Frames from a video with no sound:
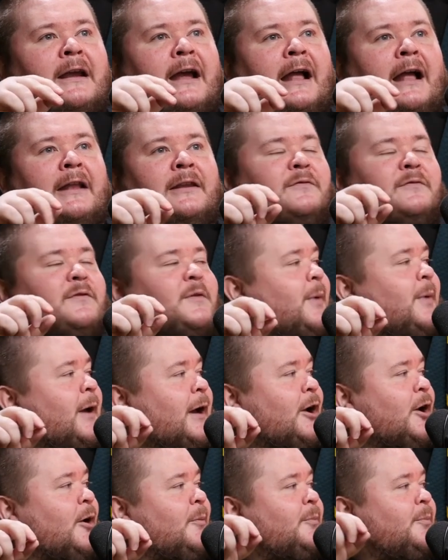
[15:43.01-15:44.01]
and you have to
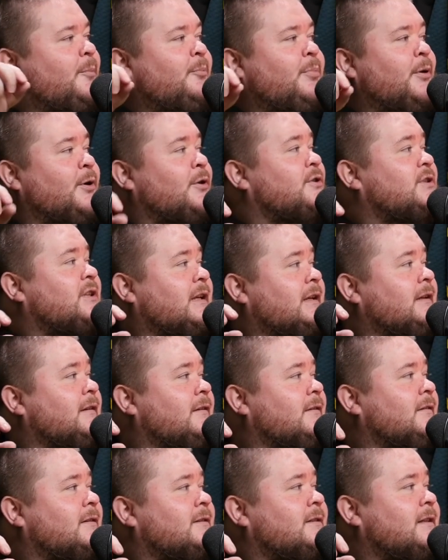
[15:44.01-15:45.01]
pick up birdseed,
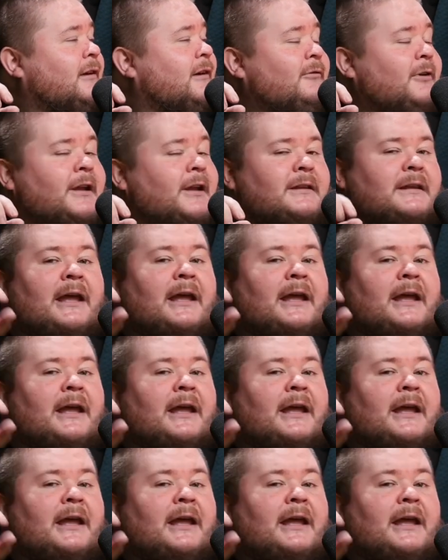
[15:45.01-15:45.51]
isn't that right?